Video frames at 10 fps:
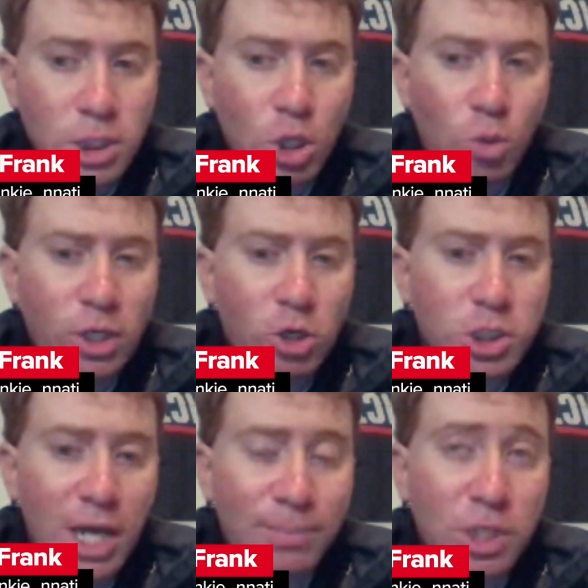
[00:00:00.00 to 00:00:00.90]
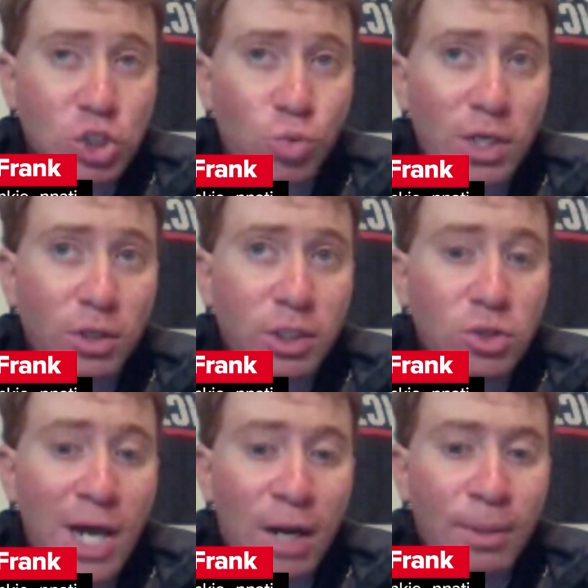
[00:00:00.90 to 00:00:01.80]
And so when your depth is
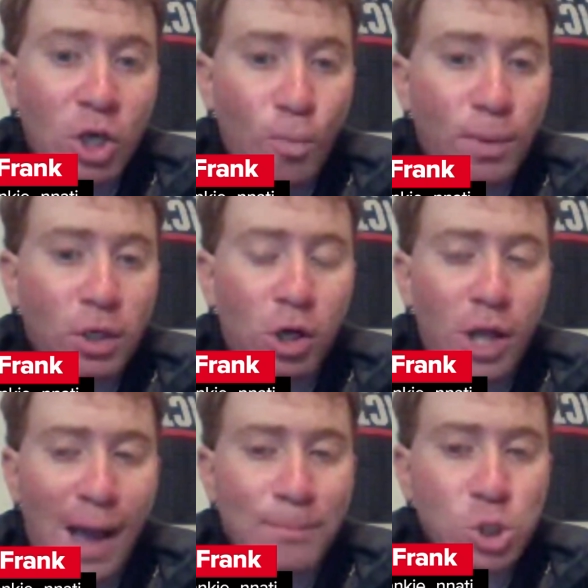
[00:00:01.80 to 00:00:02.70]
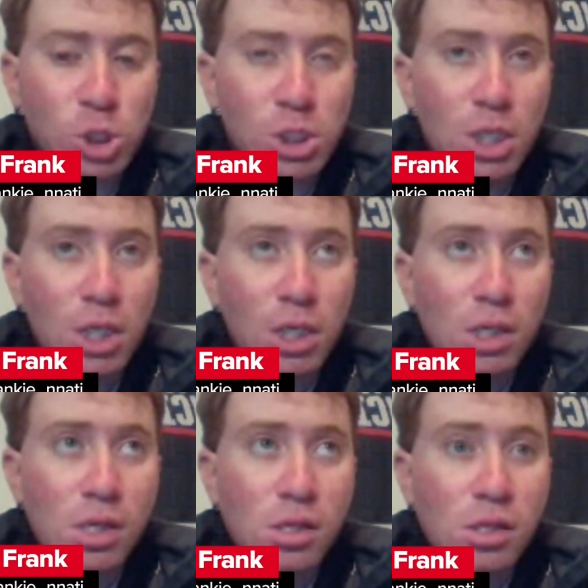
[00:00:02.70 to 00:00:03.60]
dwindling, you got to be open to all options.
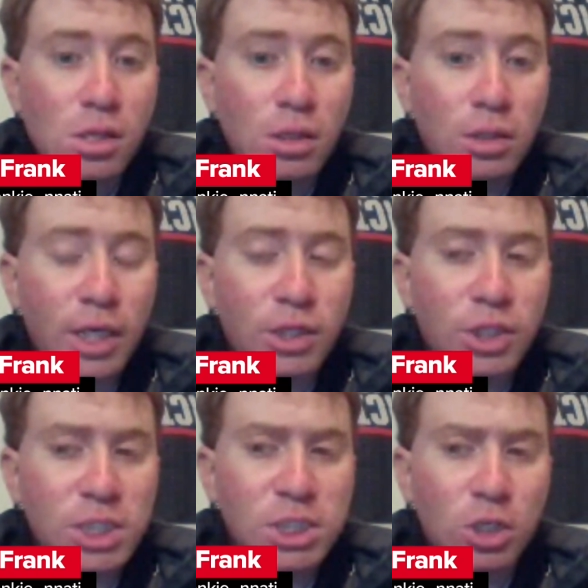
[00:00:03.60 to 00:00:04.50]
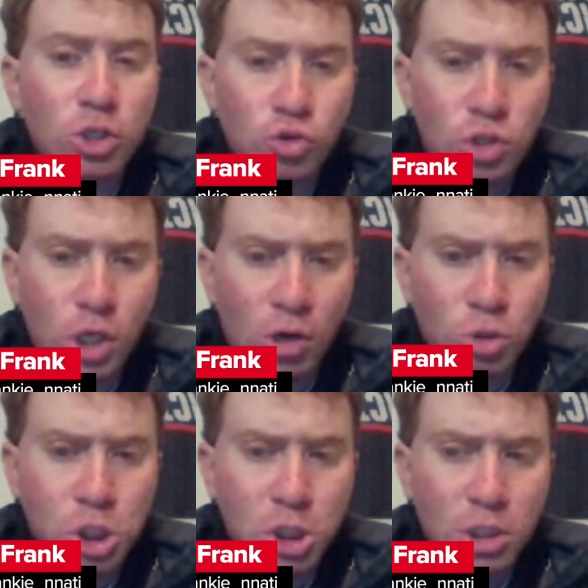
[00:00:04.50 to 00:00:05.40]
Like, this is a new
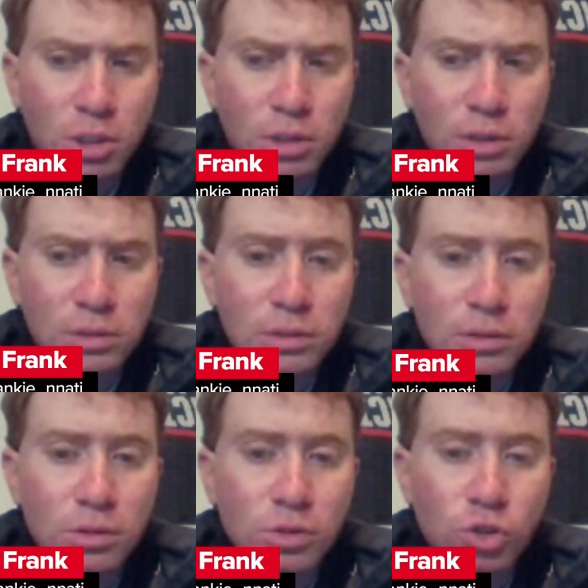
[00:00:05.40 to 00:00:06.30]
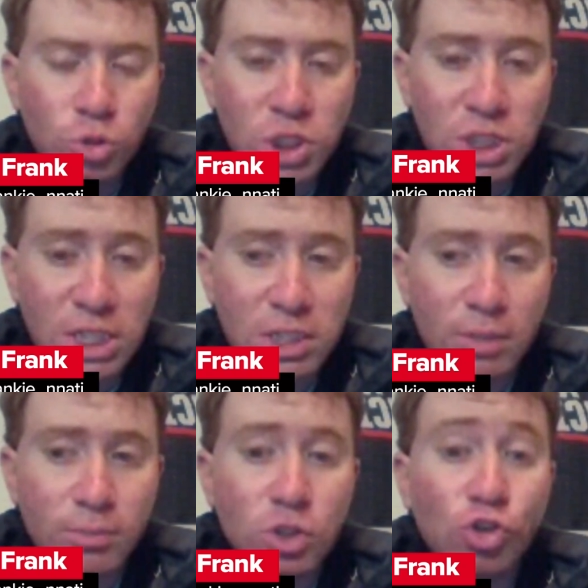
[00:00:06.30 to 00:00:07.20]
coach, new
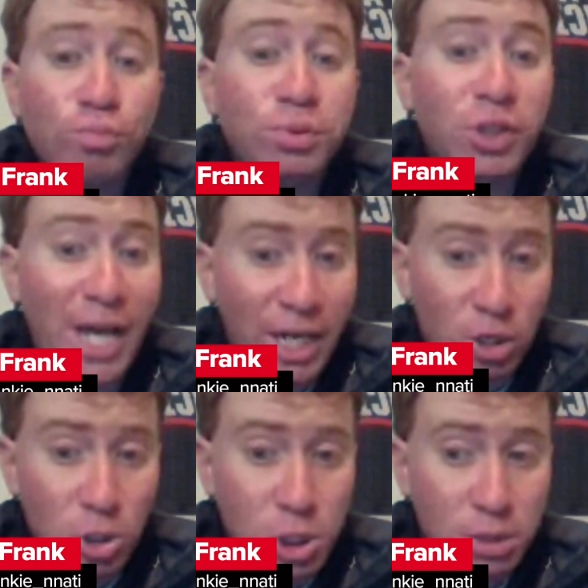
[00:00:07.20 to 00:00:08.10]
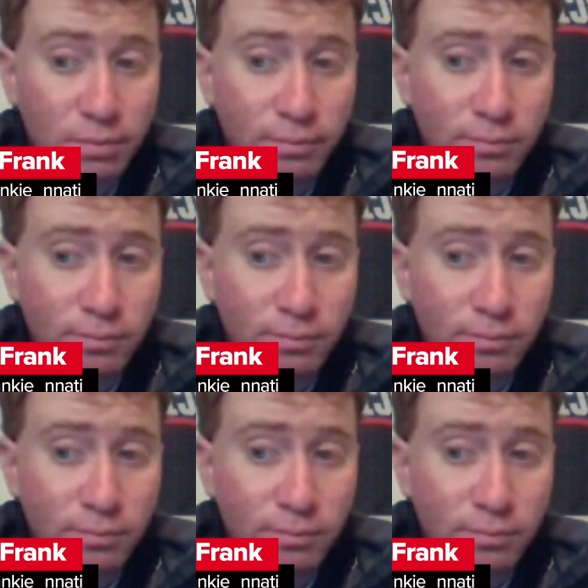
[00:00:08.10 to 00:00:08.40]
system, new players.